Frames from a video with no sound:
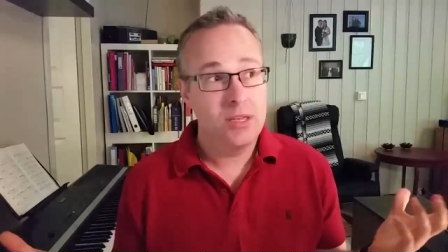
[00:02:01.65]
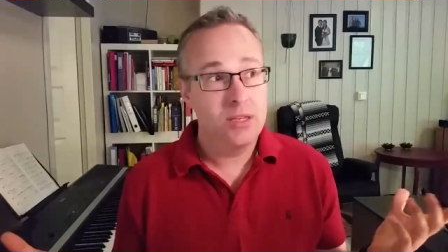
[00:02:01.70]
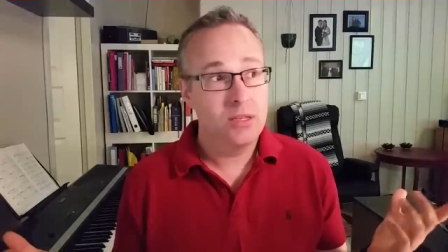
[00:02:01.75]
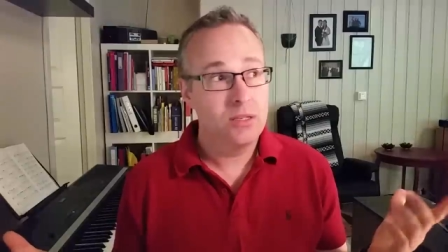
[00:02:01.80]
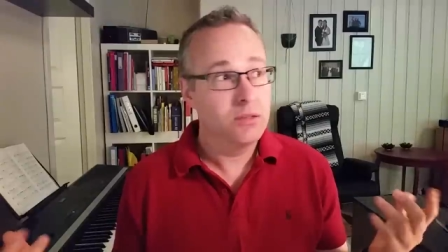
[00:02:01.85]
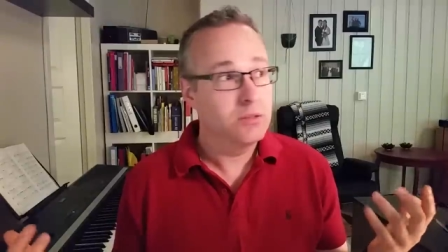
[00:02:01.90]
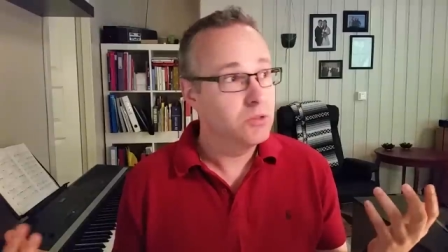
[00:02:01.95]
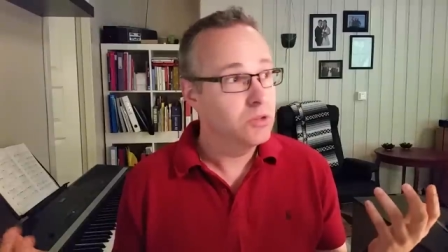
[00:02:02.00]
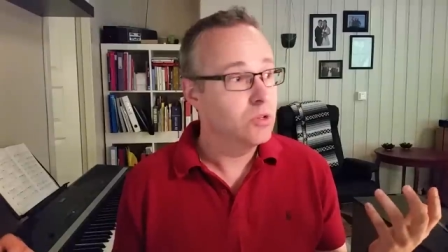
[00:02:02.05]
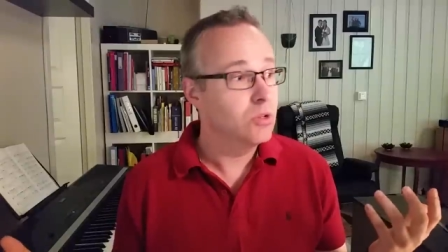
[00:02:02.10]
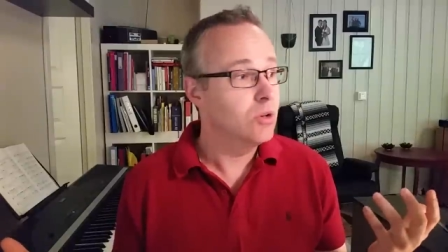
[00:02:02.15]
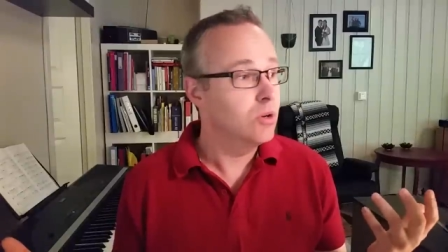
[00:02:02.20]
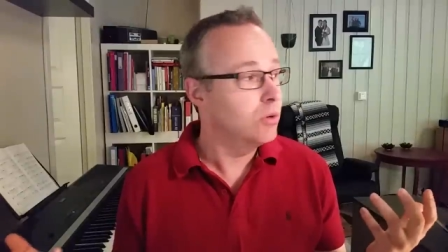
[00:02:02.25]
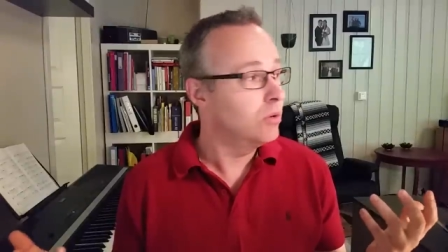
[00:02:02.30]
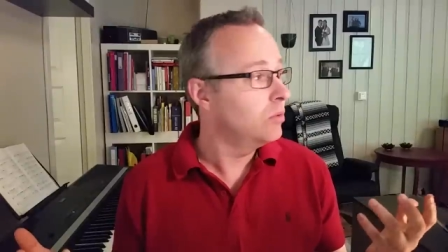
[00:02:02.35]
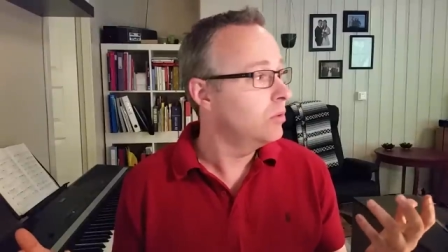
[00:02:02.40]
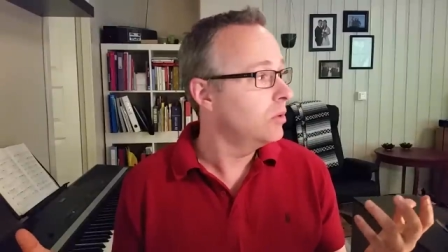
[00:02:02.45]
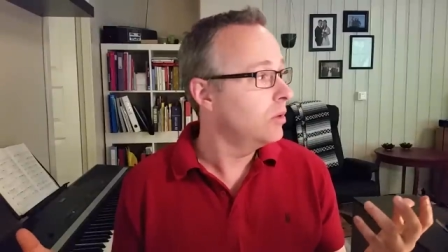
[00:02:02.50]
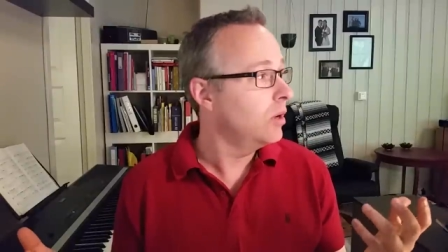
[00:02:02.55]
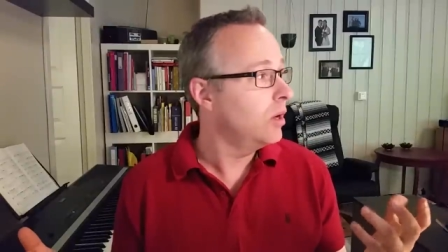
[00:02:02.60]
is, you
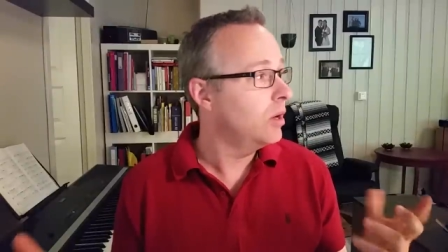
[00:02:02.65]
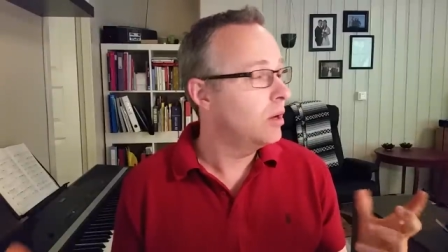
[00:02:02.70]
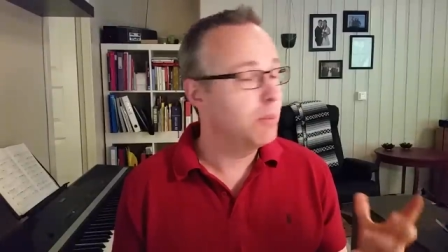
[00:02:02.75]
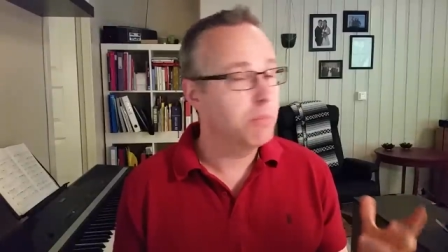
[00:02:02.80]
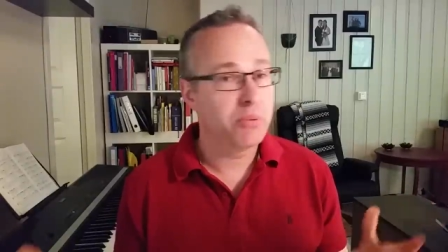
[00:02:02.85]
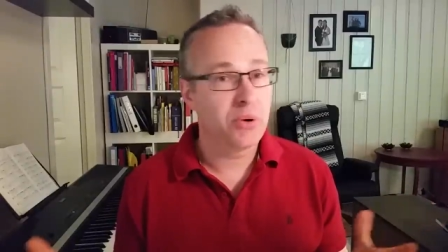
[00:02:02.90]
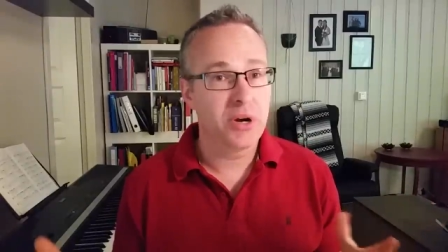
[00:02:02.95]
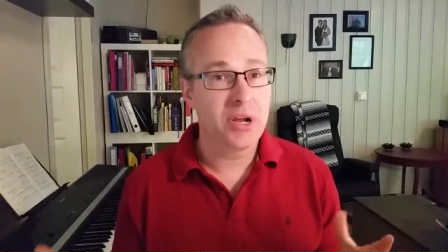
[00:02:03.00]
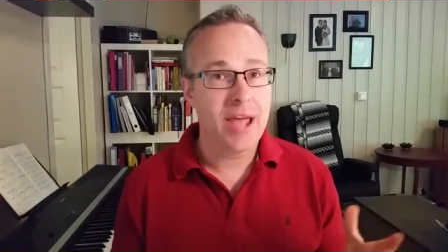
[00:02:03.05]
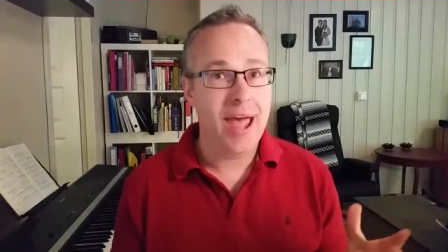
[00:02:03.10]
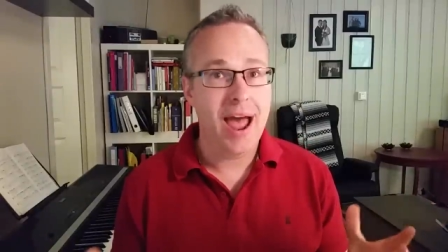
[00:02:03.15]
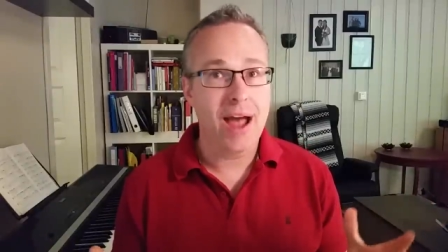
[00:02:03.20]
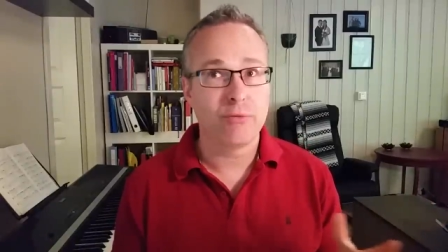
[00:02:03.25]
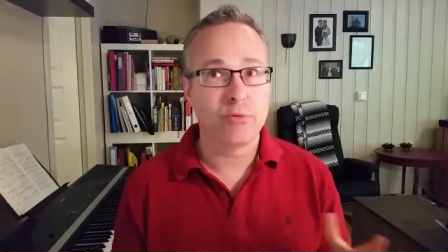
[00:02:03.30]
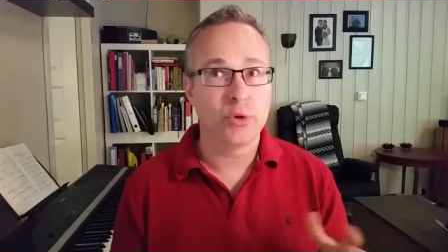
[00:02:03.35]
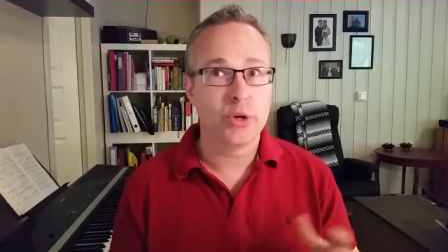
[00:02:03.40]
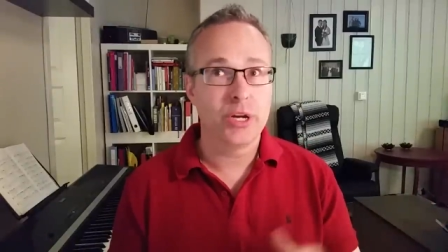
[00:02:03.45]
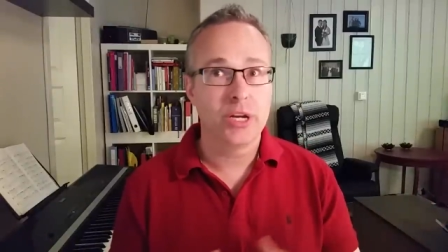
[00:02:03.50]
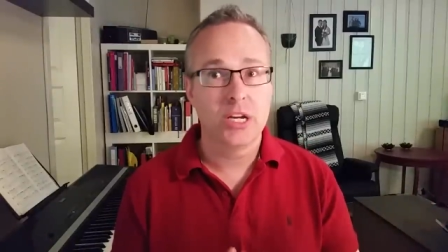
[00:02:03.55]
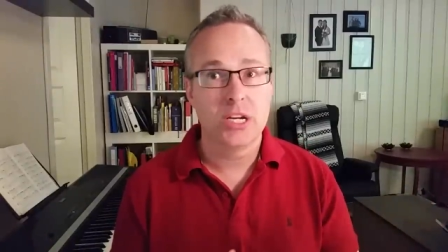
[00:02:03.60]
know, a pretty
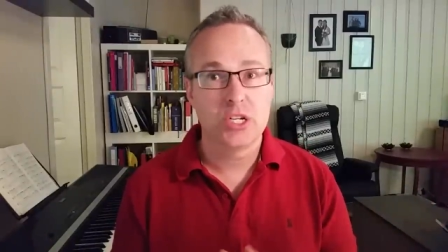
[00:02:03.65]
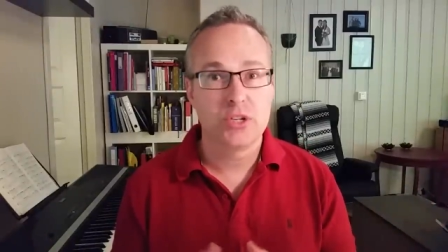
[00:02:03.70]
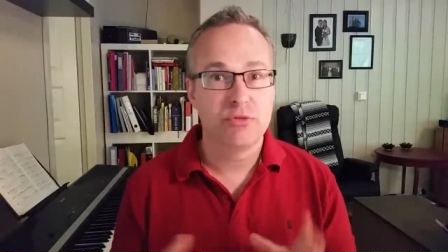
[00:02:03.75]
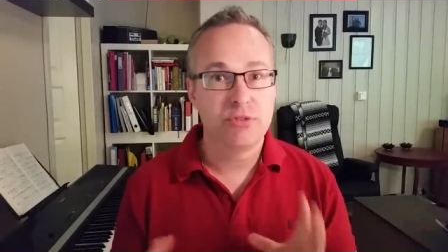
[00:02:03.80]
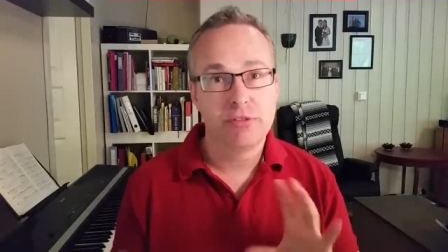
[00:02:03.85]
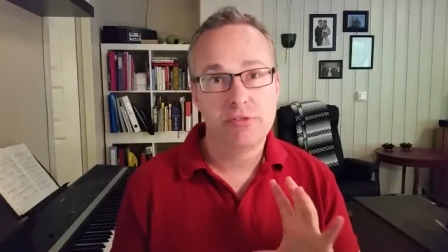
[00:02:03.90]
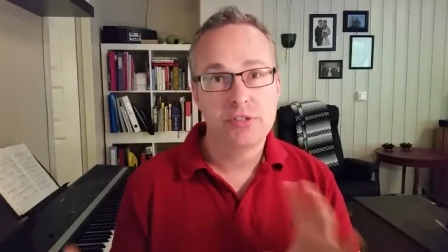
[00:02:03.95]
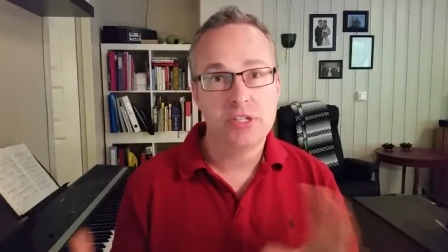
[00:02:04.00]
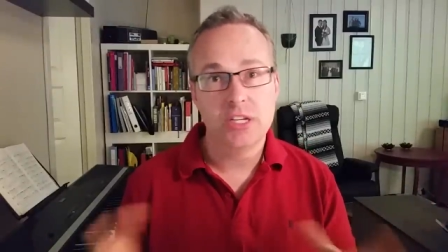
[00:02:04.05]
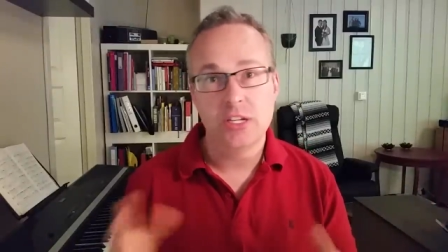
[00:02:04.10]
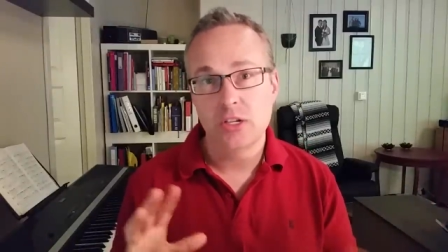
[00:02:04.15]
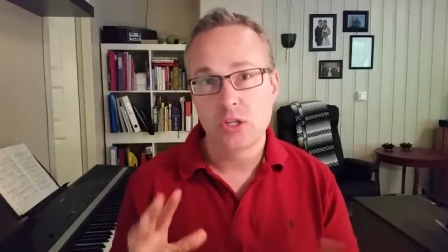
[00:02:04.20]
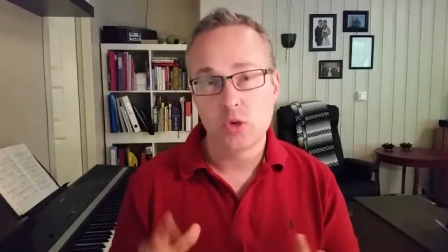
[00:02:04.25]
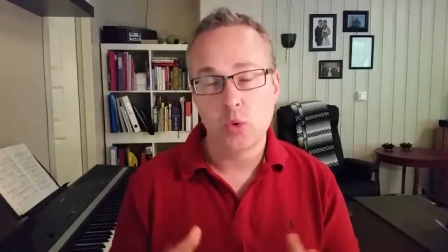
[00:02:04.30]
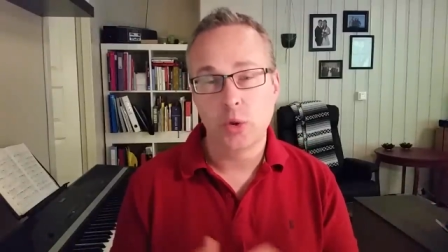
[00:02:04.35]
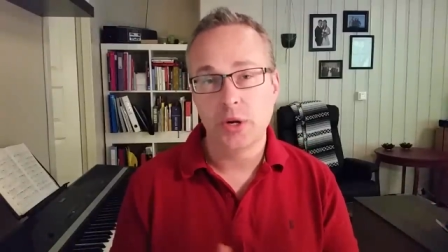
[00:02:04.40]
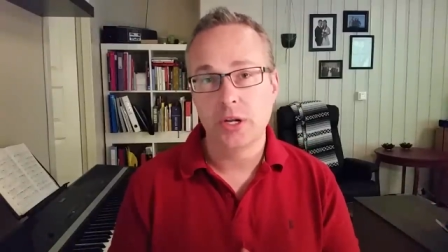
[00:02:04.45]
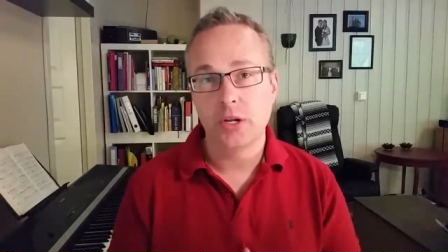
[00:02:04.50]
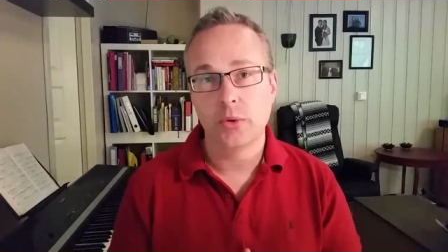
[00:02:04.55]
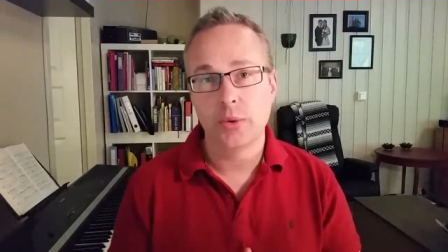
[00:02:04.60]
average 15 to
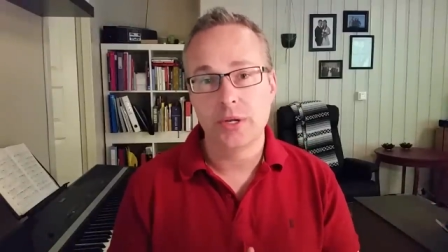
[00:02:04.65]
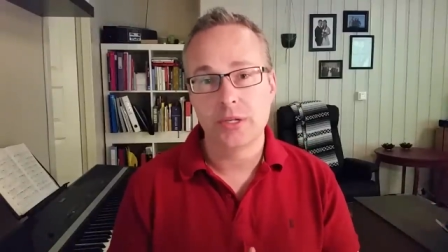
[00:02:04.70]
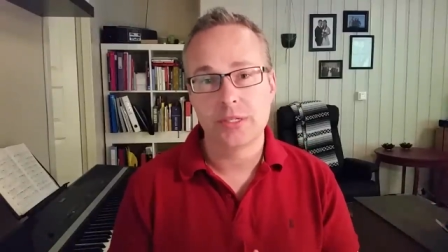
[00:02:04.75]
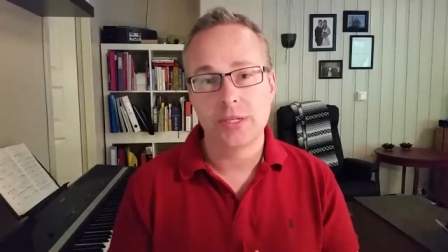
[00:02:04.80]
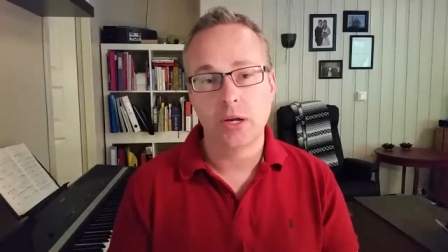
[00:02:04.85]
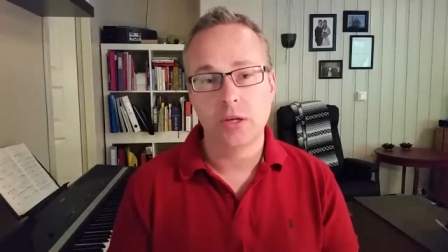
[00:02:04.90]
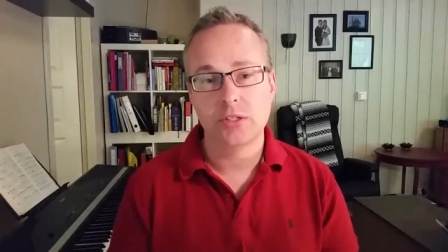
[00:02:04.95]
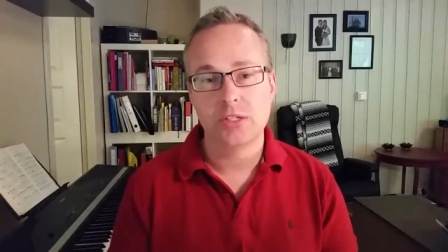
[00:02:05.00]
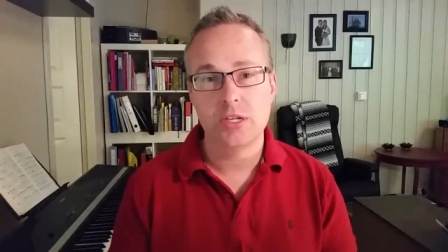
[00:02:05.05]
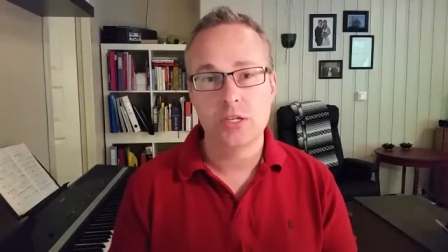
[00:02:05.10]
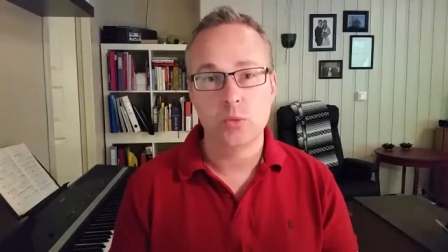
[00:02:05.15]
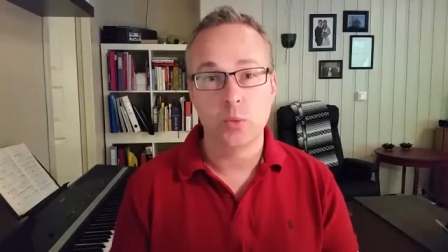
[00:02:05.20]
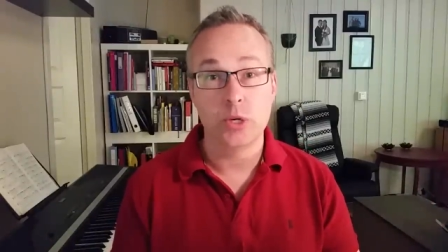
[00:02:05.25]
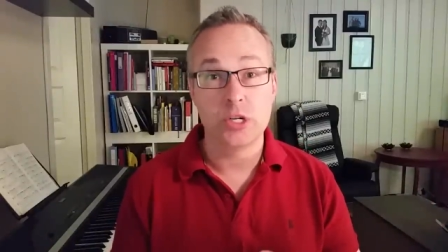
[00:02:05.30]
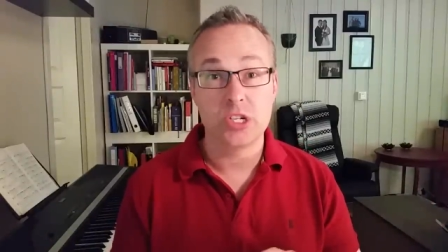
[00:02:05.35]
20 degrees Celsius,